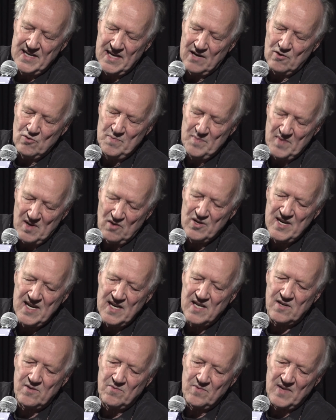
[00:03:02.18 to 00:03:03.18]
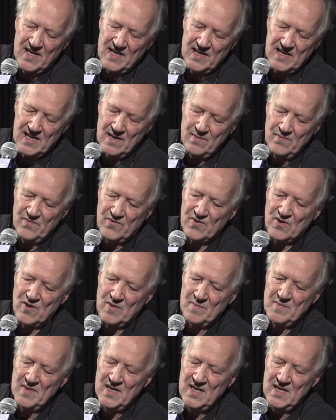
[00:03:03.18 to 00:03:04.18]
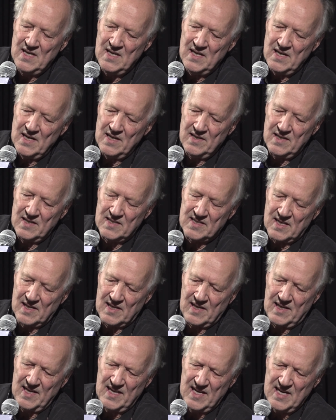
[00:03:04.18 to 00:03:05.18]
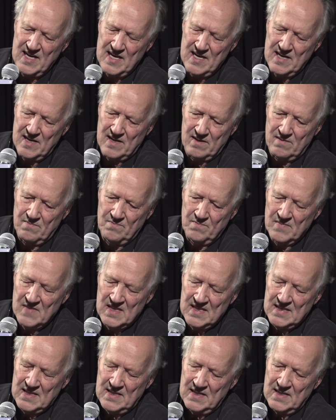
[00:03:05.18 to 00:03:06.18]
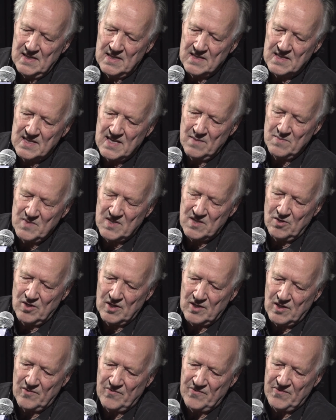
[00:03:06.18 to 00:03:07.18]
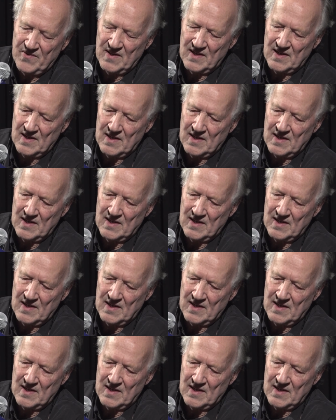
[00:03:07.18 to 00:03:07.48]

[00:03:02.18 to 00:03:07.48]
know Munich, where I come from, and it's a clean, some sort of